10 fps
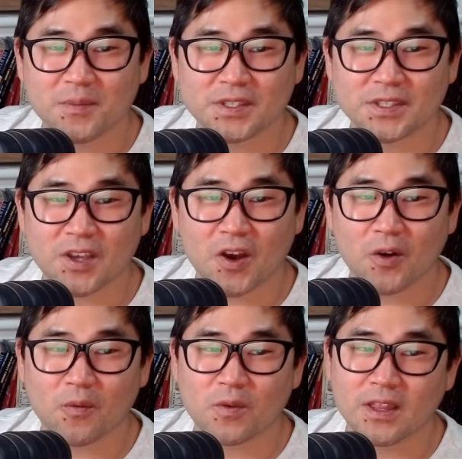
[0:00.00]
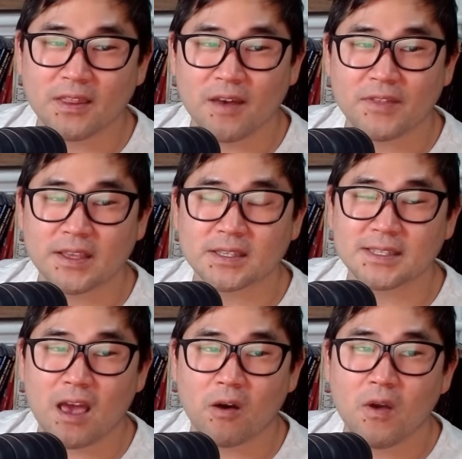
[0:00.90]
So really love this.
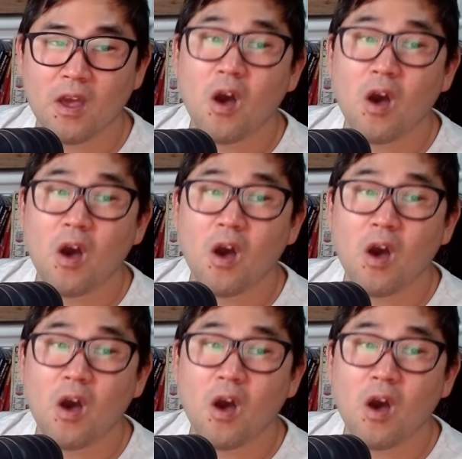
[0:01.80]
Now,